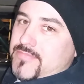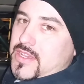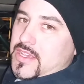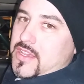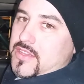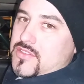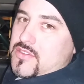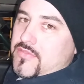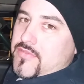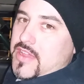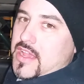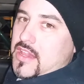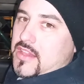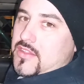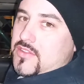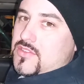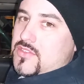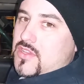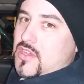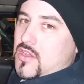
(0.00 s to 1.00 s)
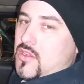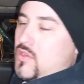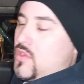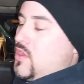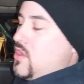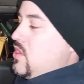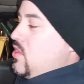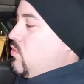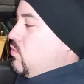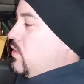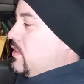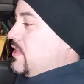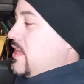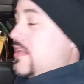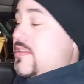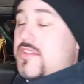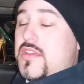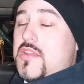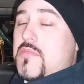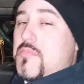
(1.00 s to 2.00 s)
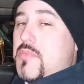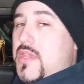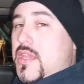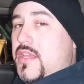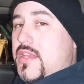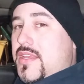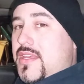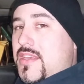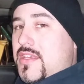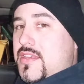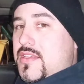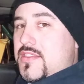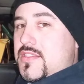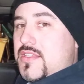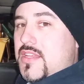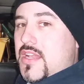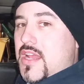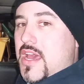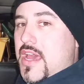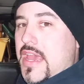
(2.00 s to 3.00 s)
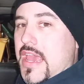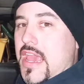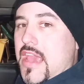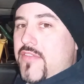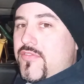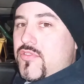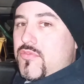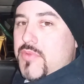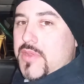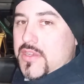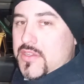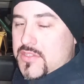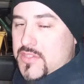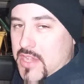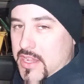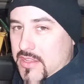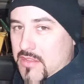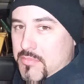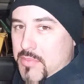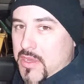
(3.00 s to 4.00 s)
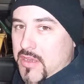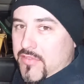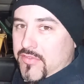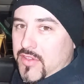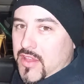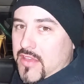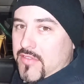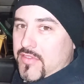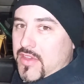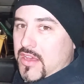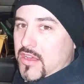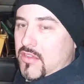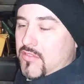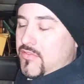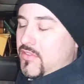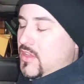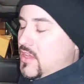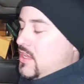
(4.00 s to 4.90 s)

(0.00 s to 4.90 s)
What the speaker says: I guess, are valid. So what that's going to mean is that I have to redesign the butterfly valve